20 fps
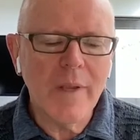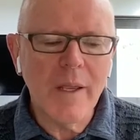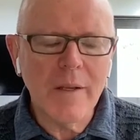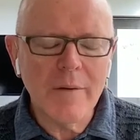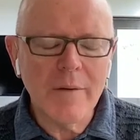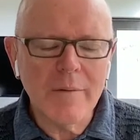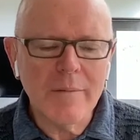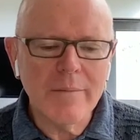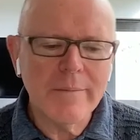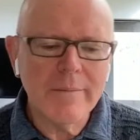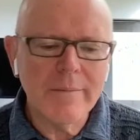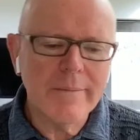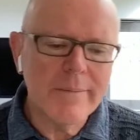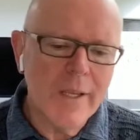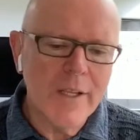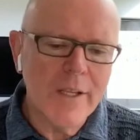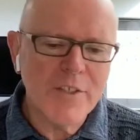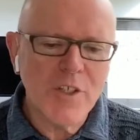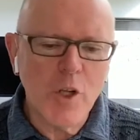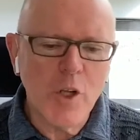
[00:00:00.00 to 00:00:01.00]
and
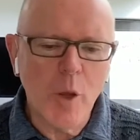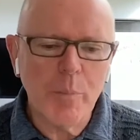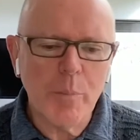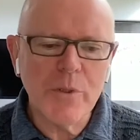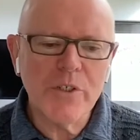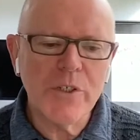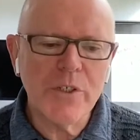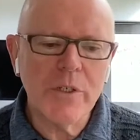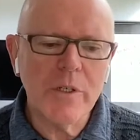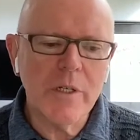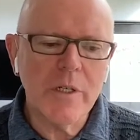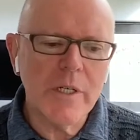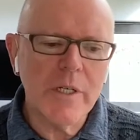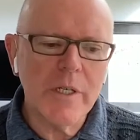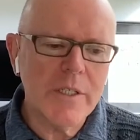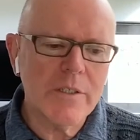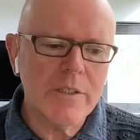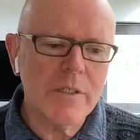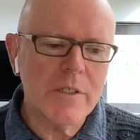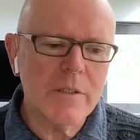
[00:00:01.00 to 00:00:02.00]
it's an
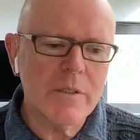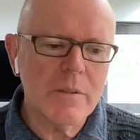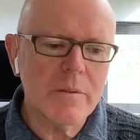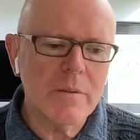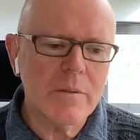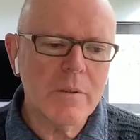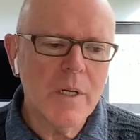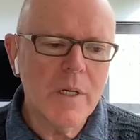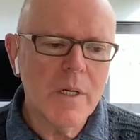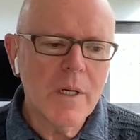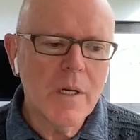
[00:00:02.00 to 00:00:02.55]
opportunity to,